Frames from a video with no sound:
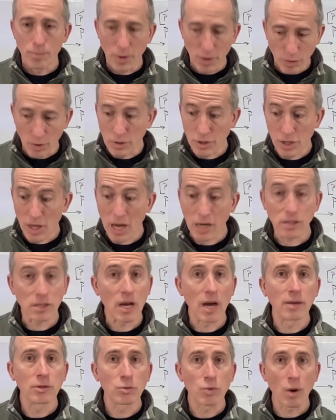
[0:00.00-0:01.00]
But there's a lot of
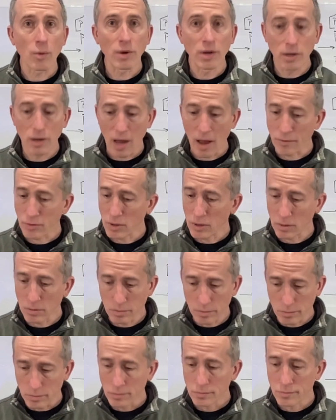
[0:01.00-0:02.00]
times where we have
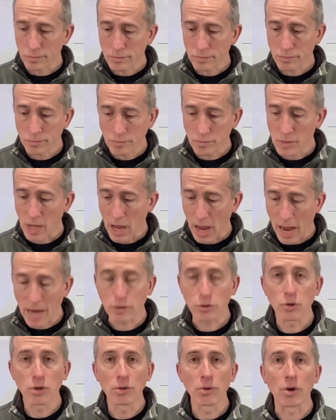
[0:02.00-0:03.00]
to
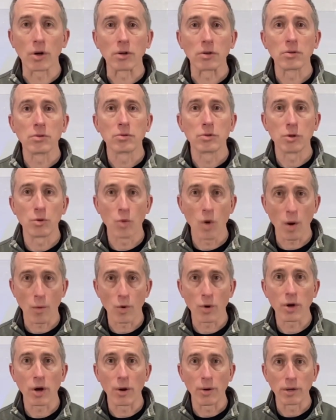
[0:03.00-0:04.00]
actually look to where
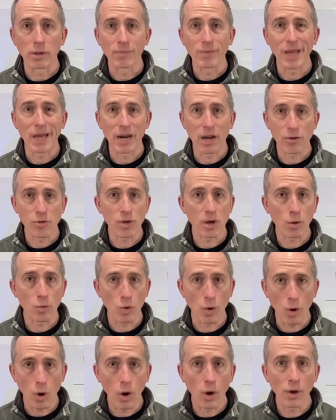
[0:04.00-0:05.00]
we're going. And I think
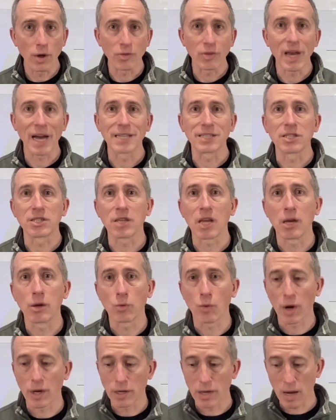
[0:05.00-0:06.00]
we're all at that
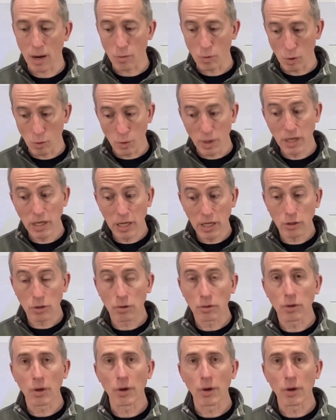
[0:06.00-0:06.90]
state right now where we need to